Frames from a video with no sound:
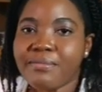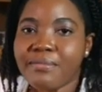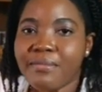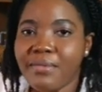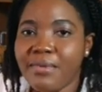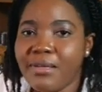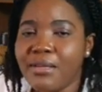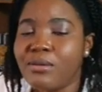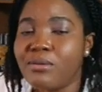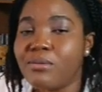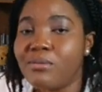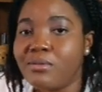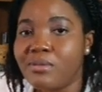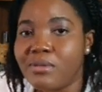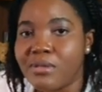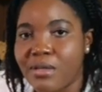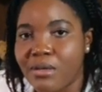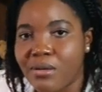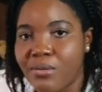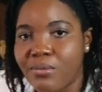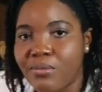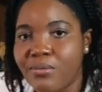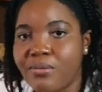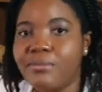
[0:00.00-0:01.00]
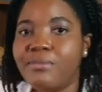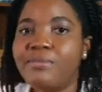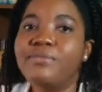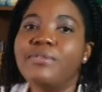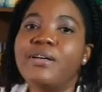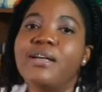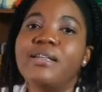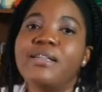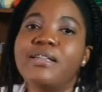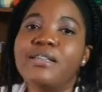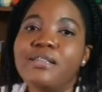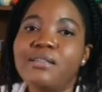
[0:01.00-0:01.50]
cool down for at
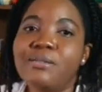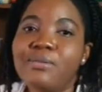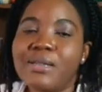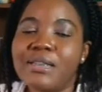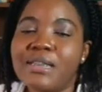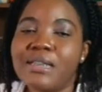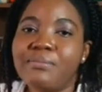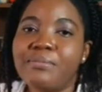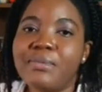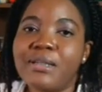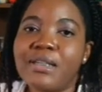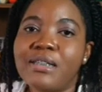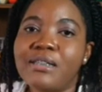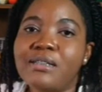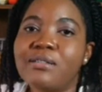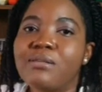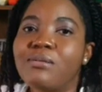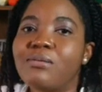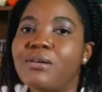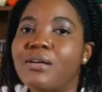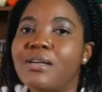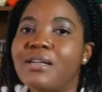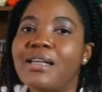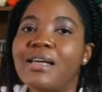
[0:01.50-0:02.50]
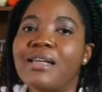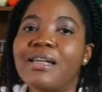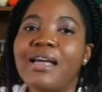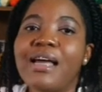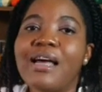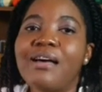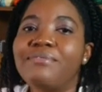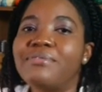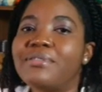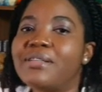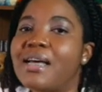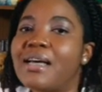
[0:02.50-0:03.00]
least 20 minutes, or that they
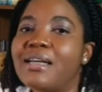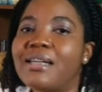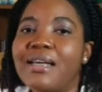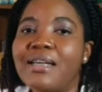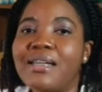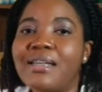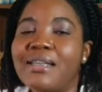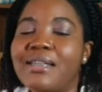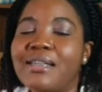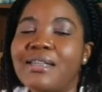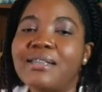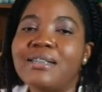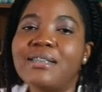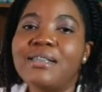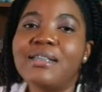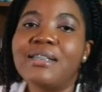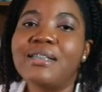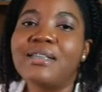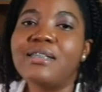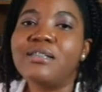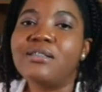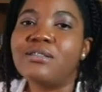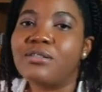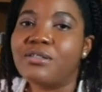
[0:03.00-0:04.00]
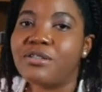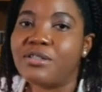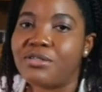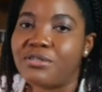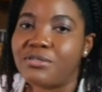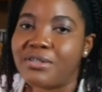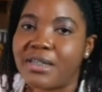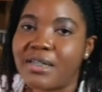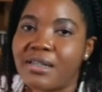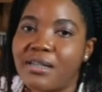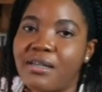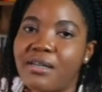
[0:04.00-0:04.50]
haven't had anything to eat or
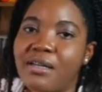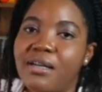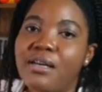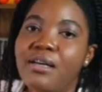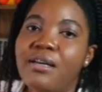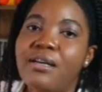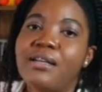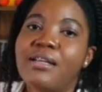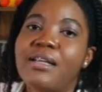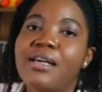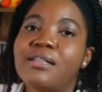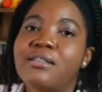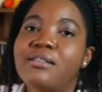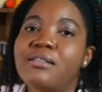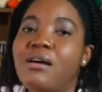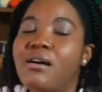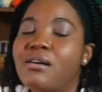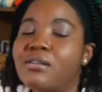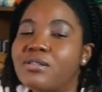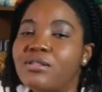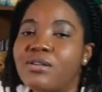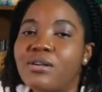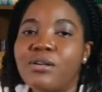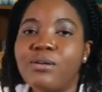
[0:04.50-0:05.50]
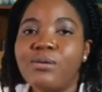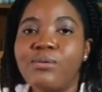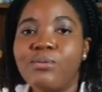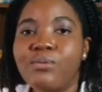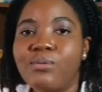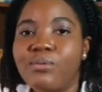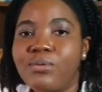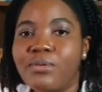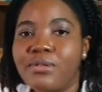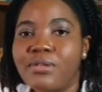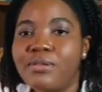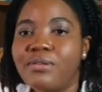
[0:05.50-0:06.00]
drink that's hot or
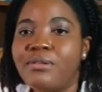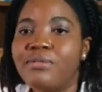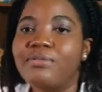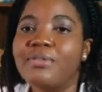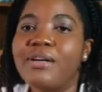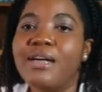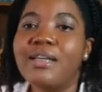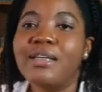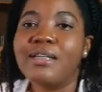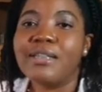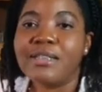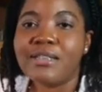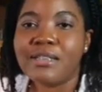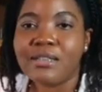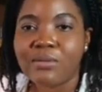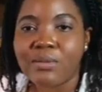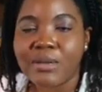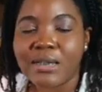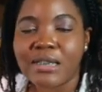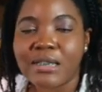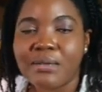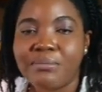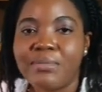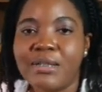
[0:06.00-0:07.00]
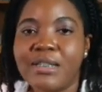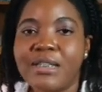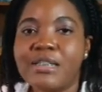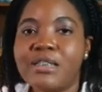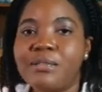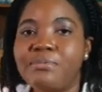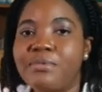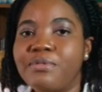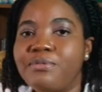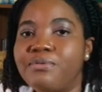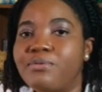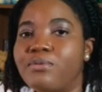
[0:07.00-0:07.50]
cold for at least 20 minutes
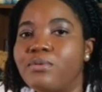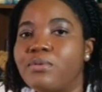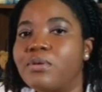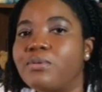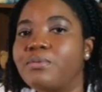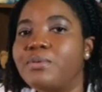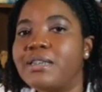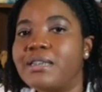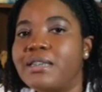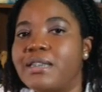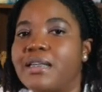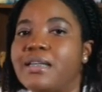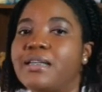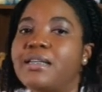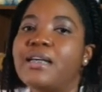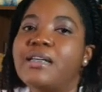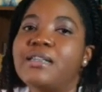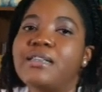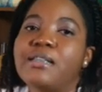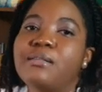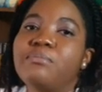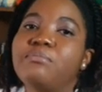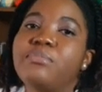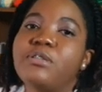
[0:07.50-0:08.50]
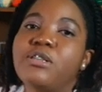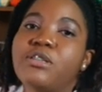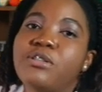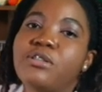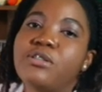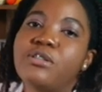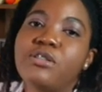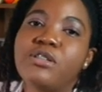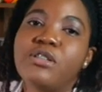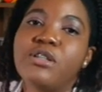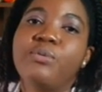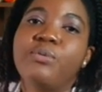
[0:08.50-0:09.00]
before we take that temperature,
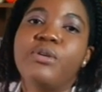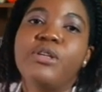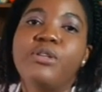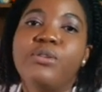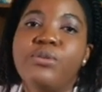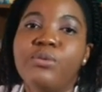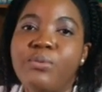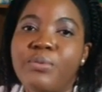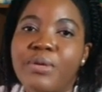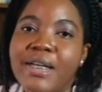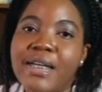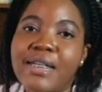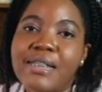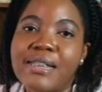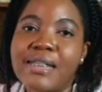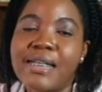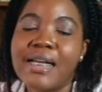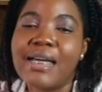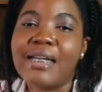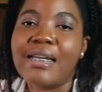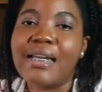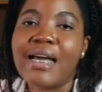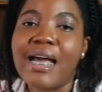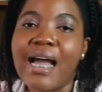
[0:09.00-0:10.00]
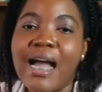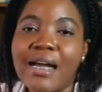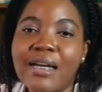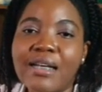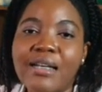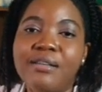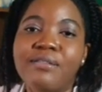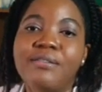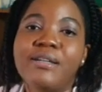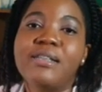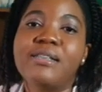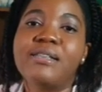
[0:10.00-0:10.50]
so we know we're getting an
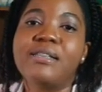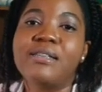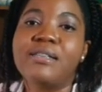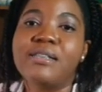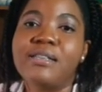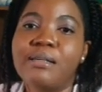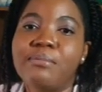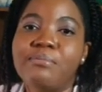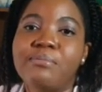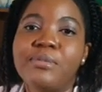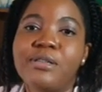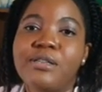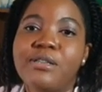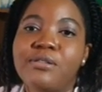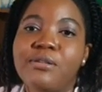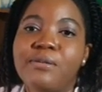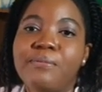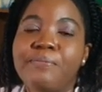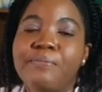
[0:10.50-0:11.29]
accurate temperature.